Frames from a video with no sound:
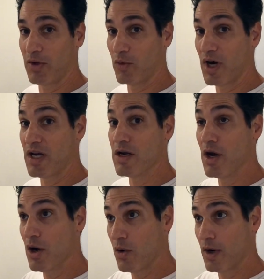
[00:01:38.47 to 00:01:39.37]
where I
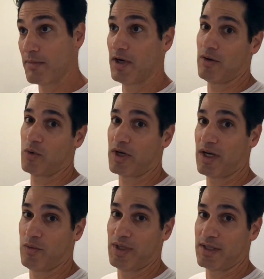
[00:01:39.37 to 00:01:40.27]
know I'm not
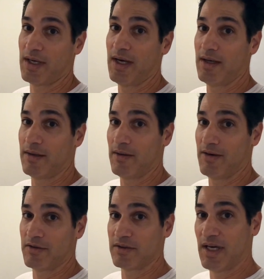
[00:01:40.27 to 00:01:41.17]
working with
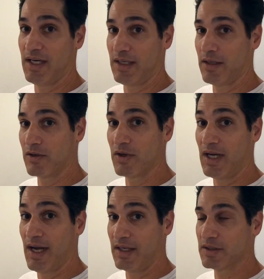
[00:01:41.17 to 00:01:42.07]
level
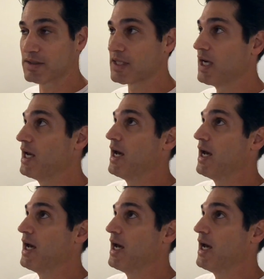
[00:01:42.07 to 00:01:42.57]
90-degree angles,